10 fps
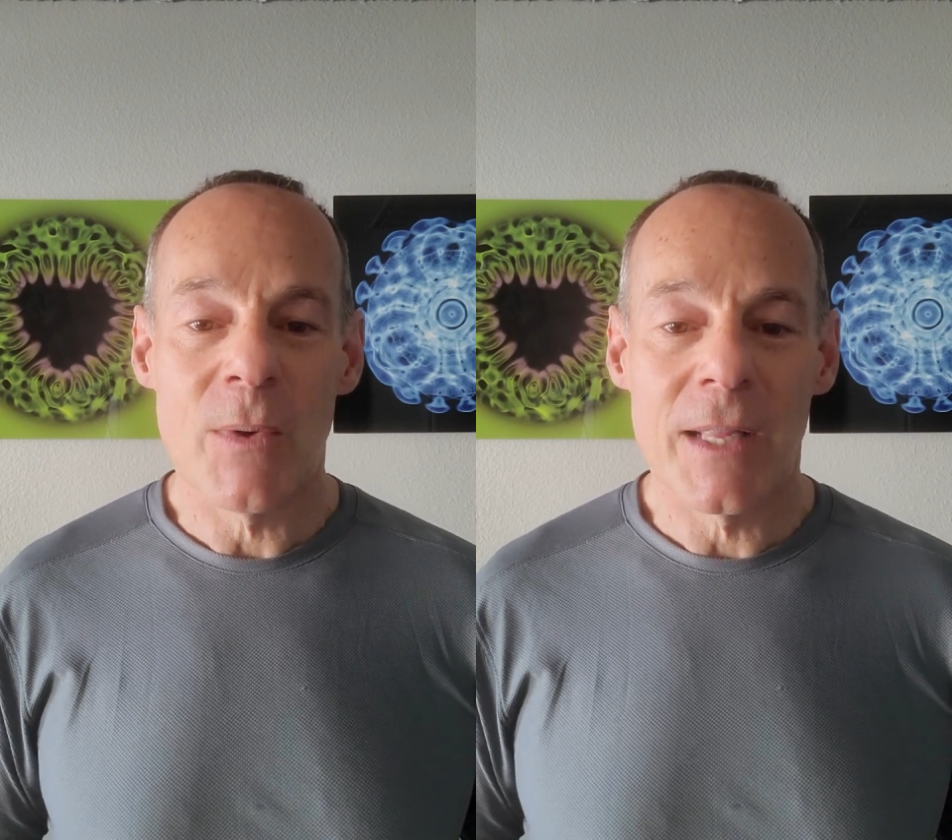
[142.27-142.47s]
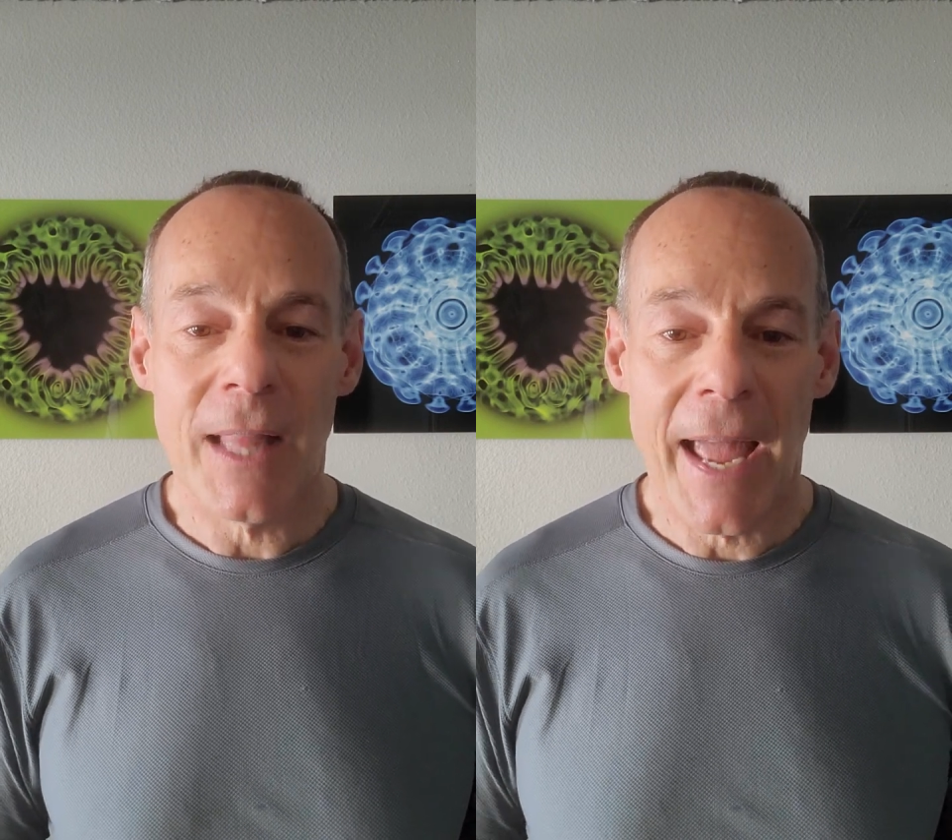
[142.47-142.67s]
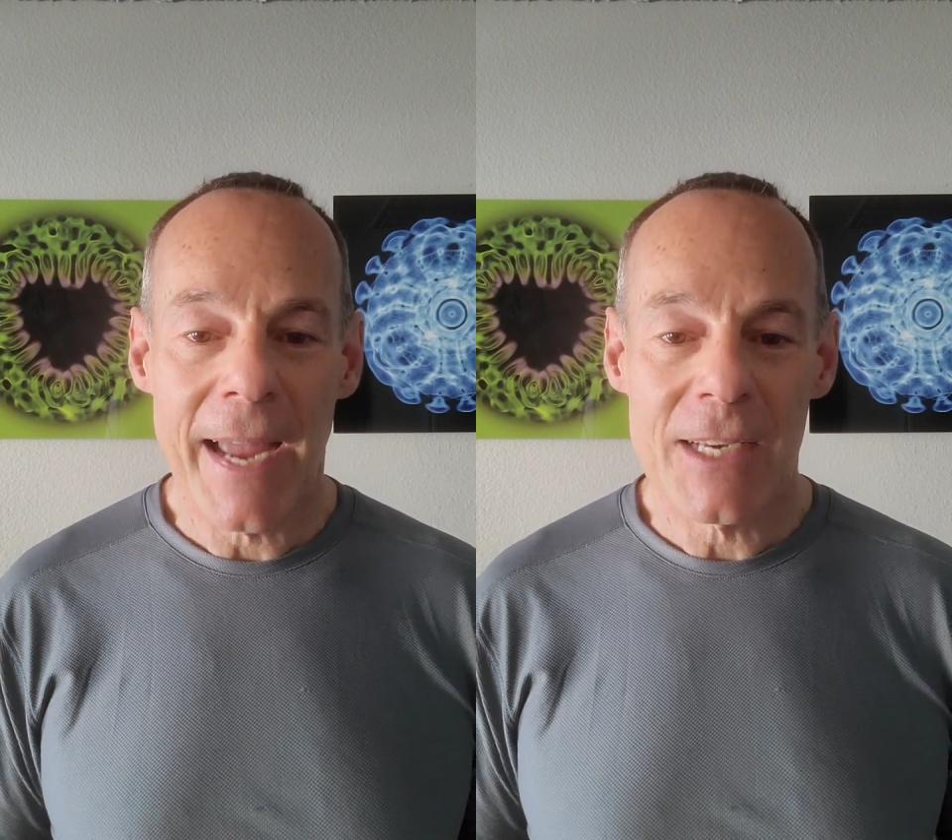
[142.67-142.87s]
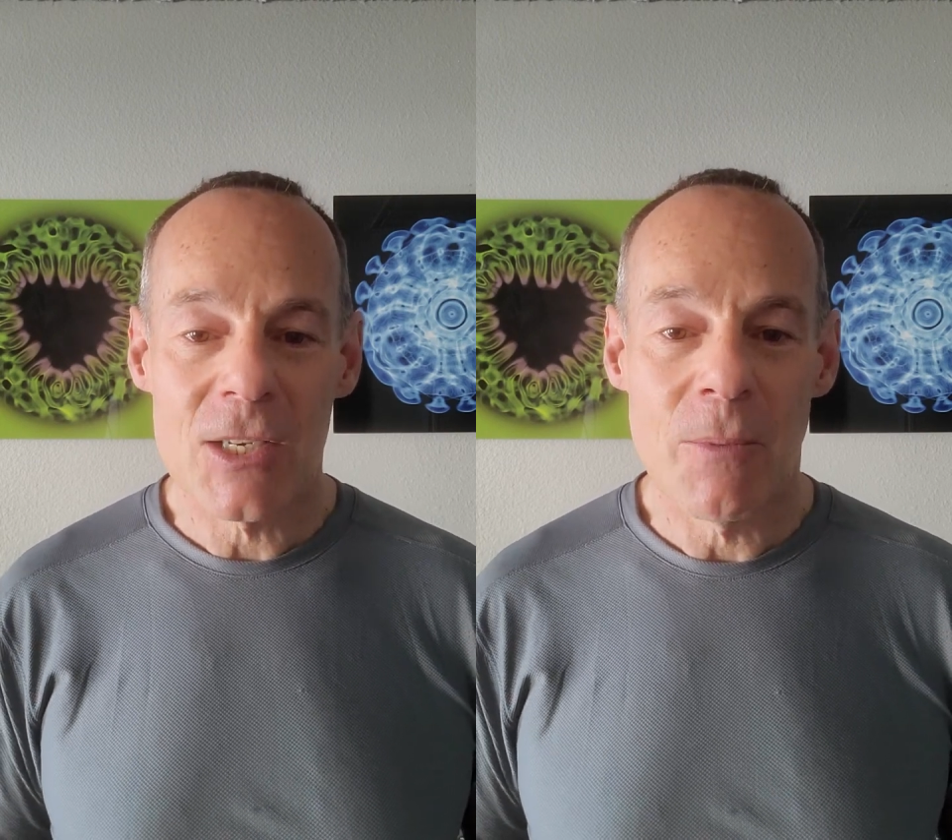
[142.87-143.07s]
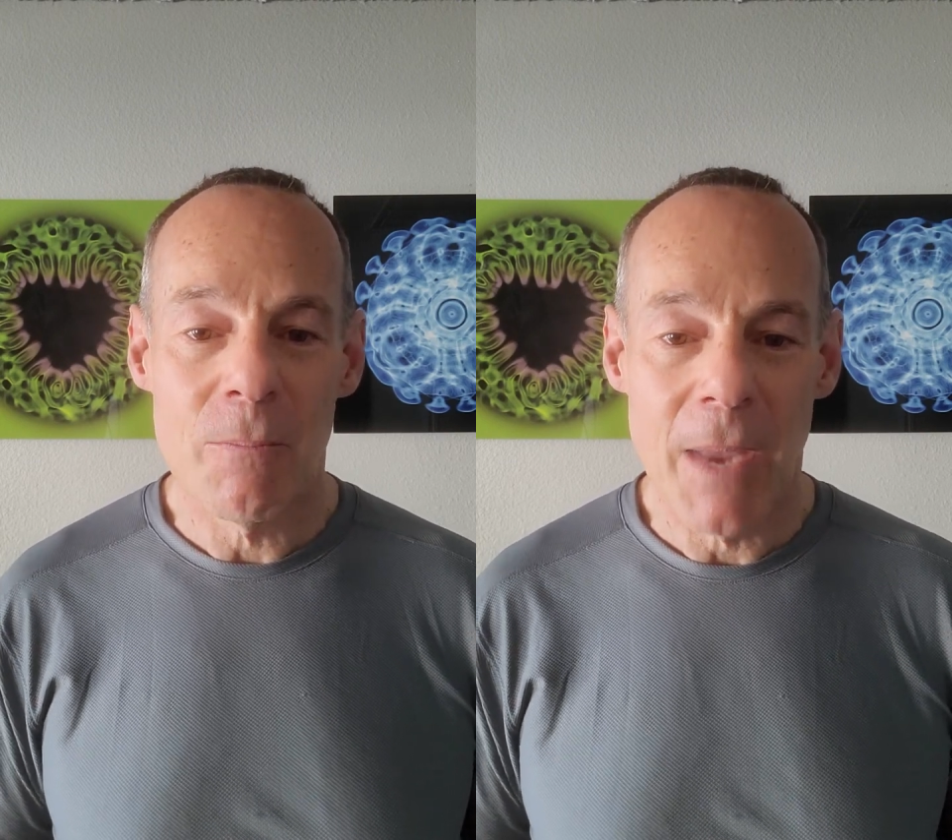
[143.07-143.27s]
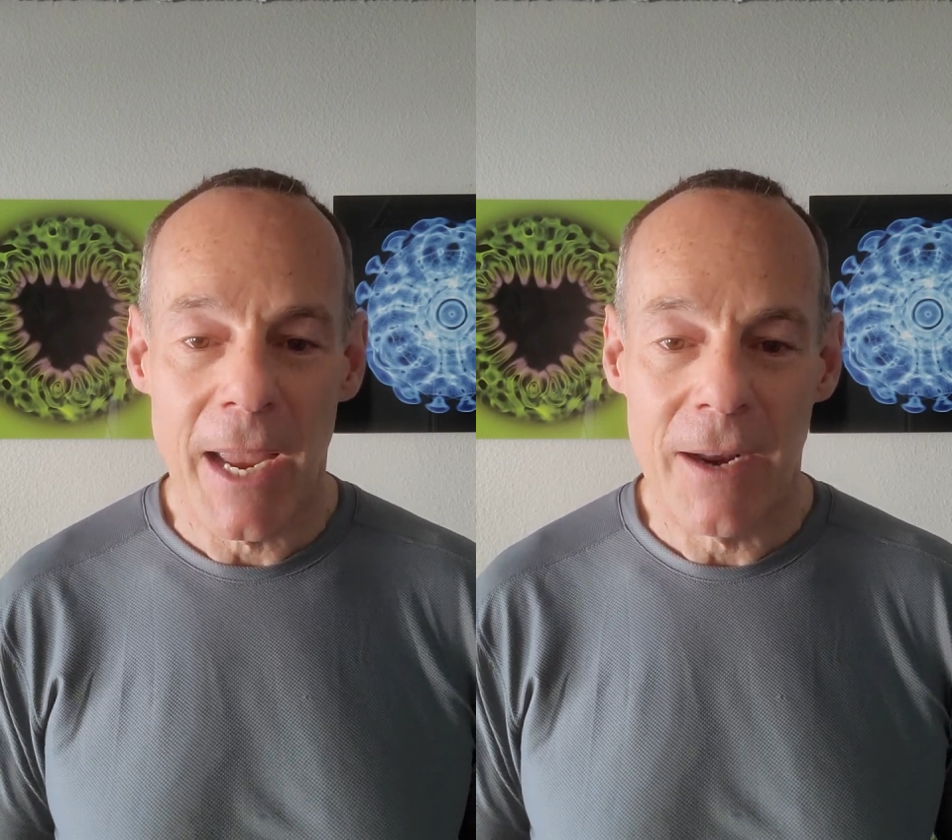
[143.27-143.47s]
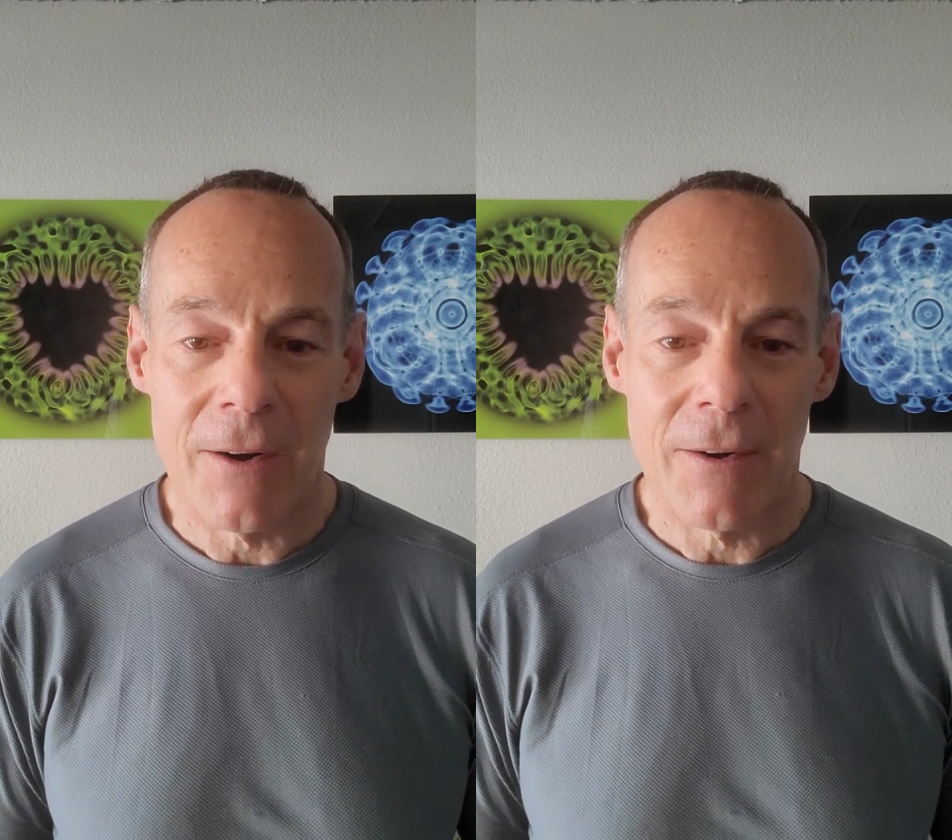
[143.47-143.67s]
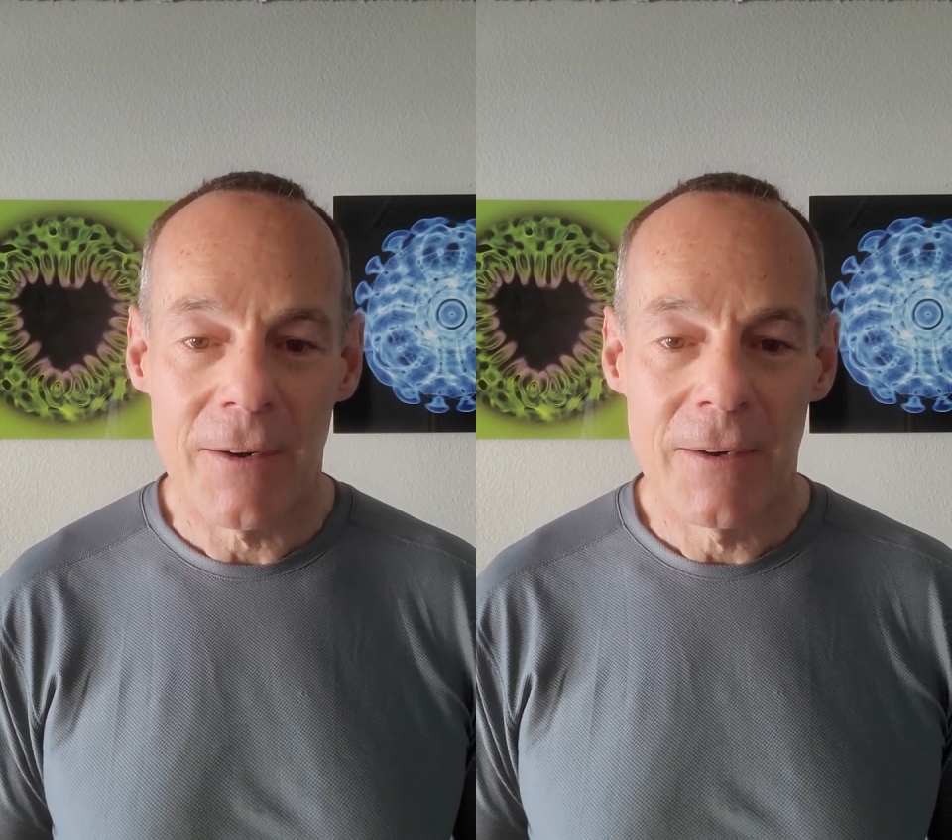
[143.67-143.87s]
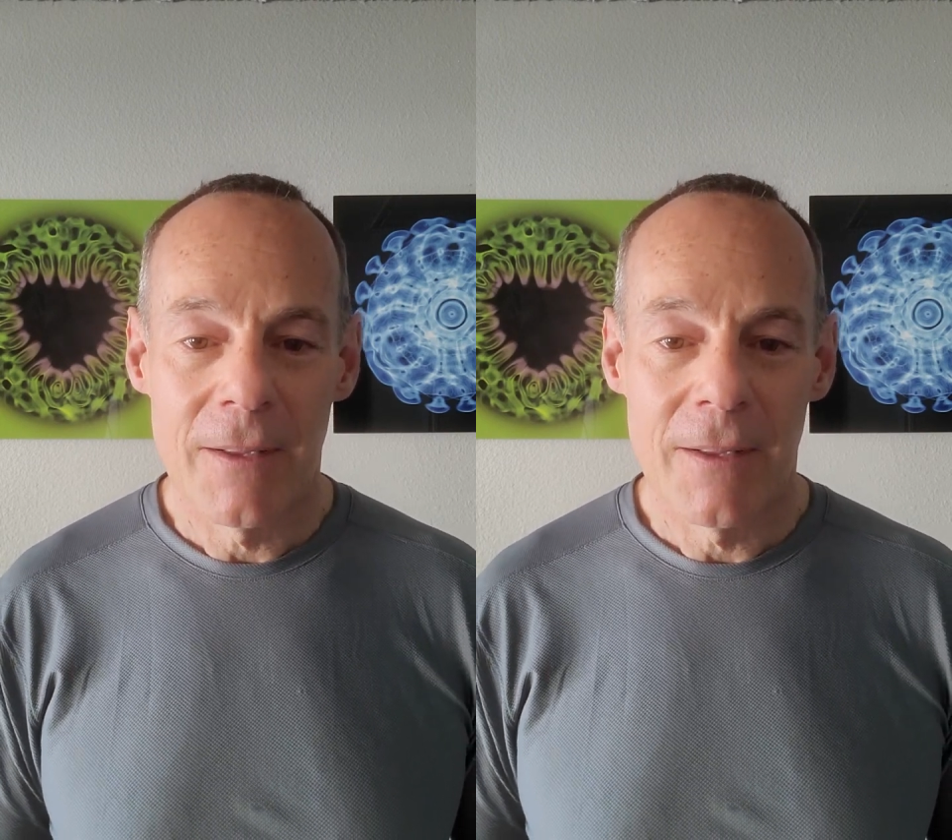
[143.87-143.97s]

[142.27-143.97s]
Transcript: relaxed manner.